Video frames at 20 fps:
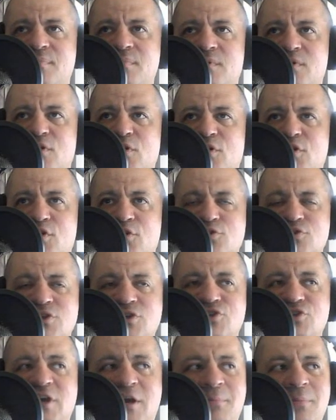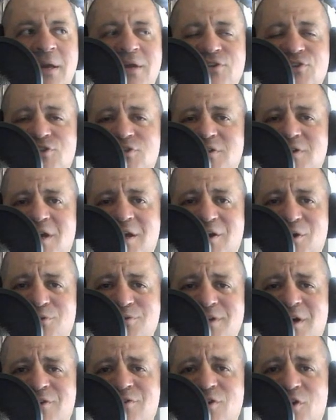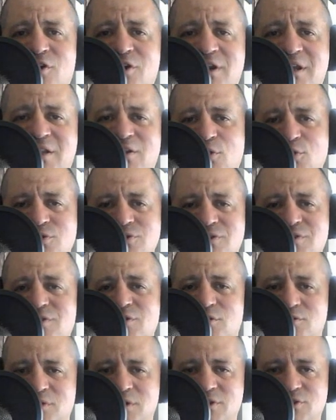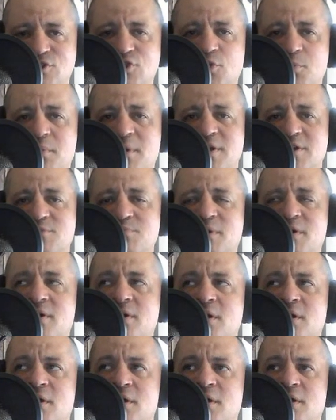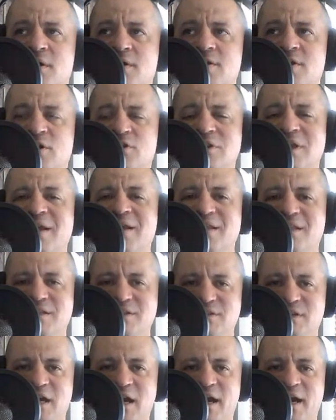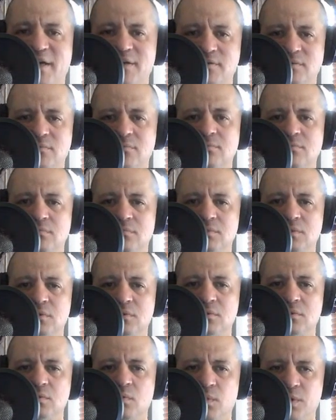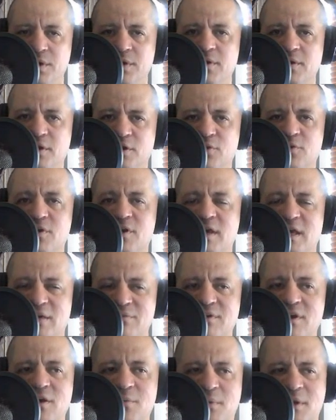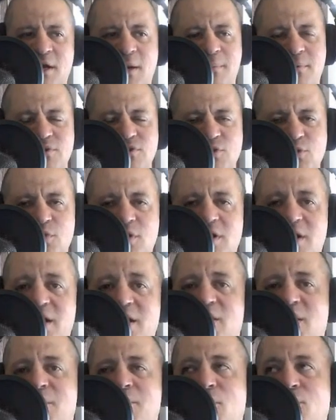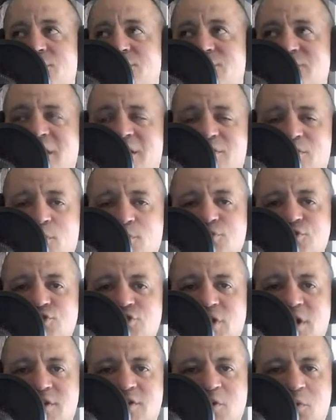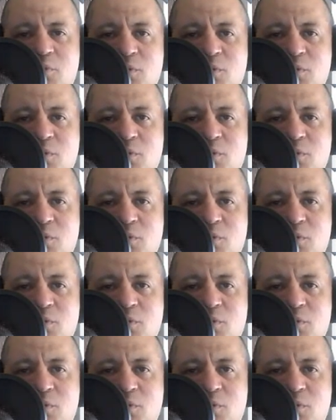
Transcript: you know, usually Champagne Singh goes out there and he loses in 2 minutes, but they're letting these guys work a little. They're giving them an opportunity. And I'm always saying, throw shit at the